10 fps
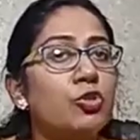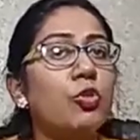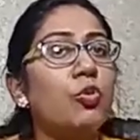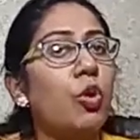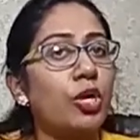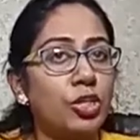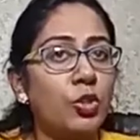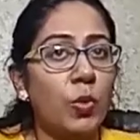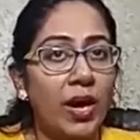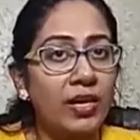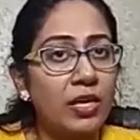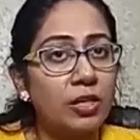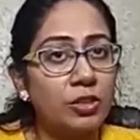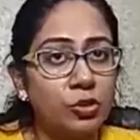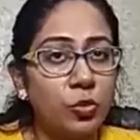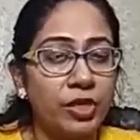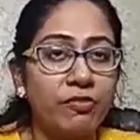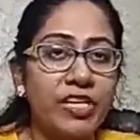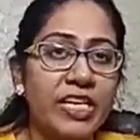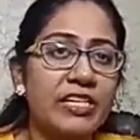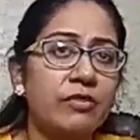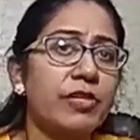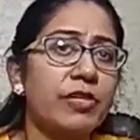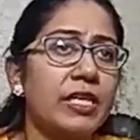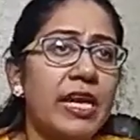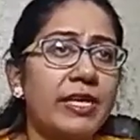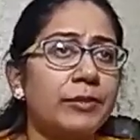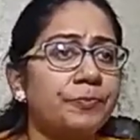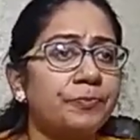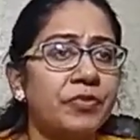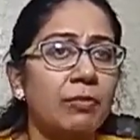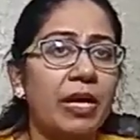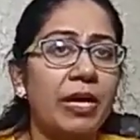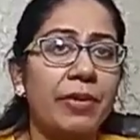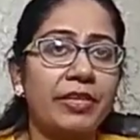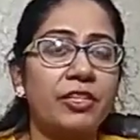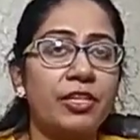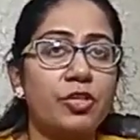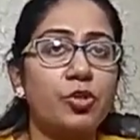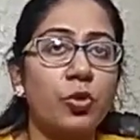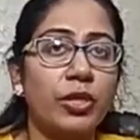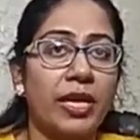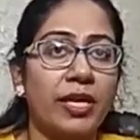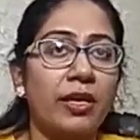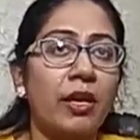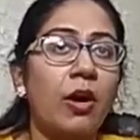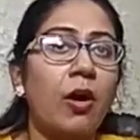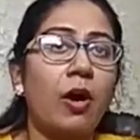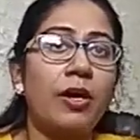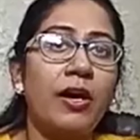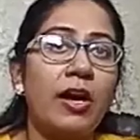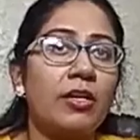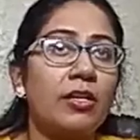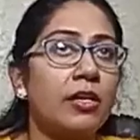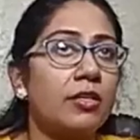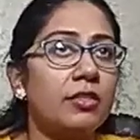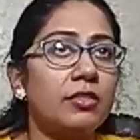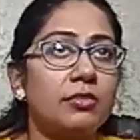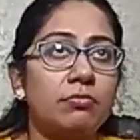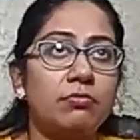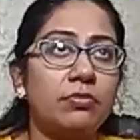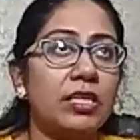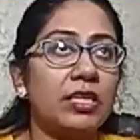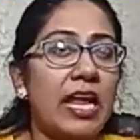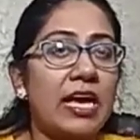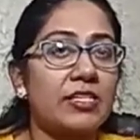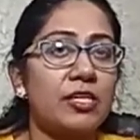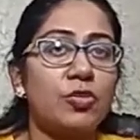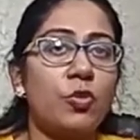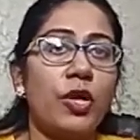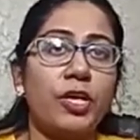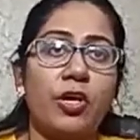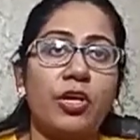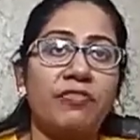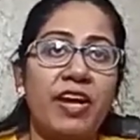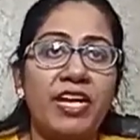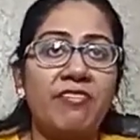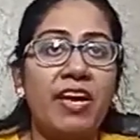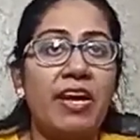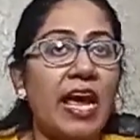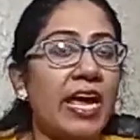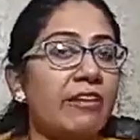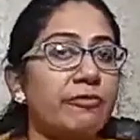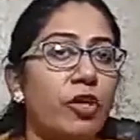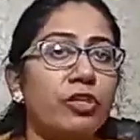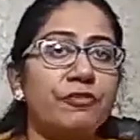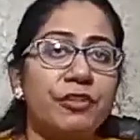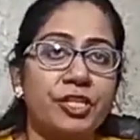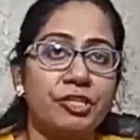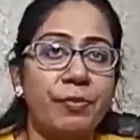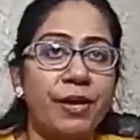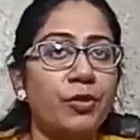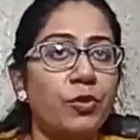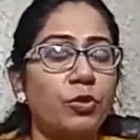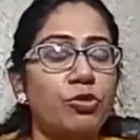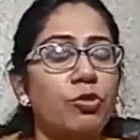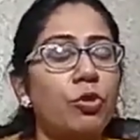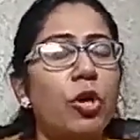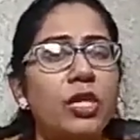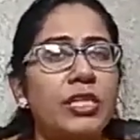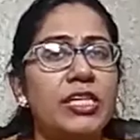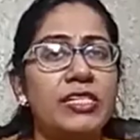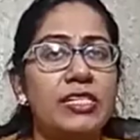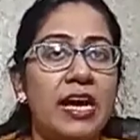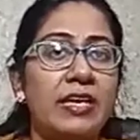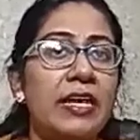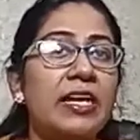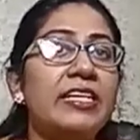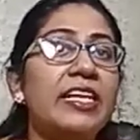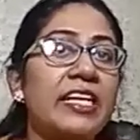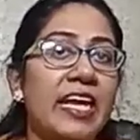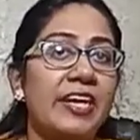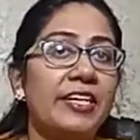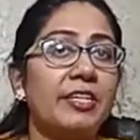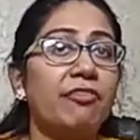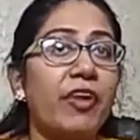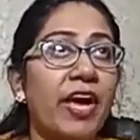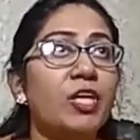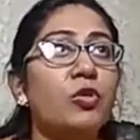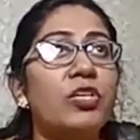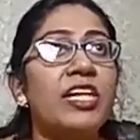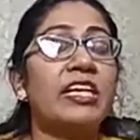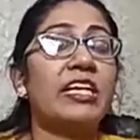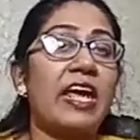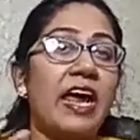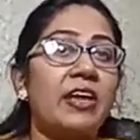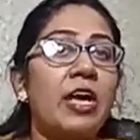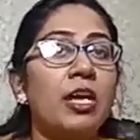to what you are doing. My mother is cooking, or the class is going on very well. I have not finished my notes. So all these are declarative, where you declare